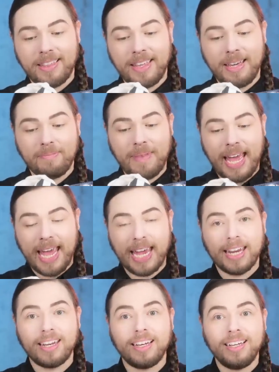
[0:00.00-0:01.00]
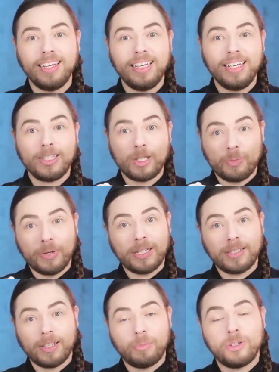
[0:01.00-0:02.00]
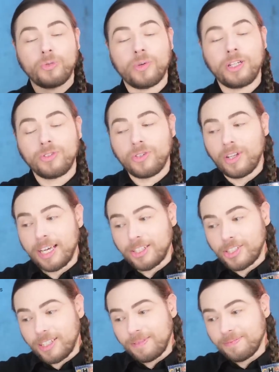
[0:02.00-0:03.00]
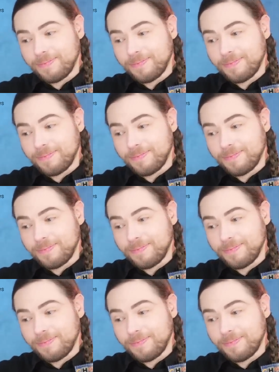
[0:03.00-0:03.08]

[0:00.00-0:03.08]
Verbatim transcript: the main Spring Summer 22 collection,